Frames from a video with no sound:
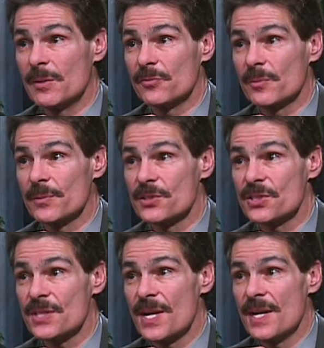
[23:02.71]
from the
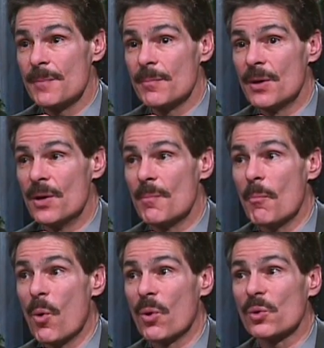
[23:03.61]
same
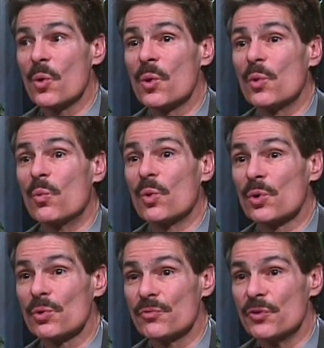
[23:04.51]
moral
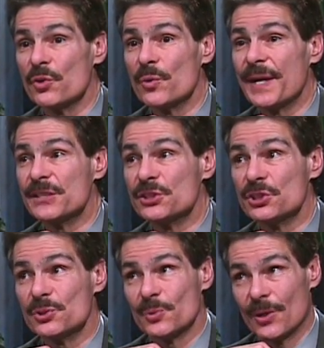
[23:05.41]
worldview as
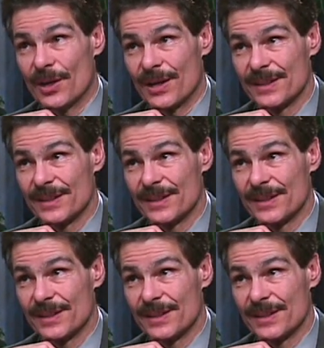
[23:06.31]
you are.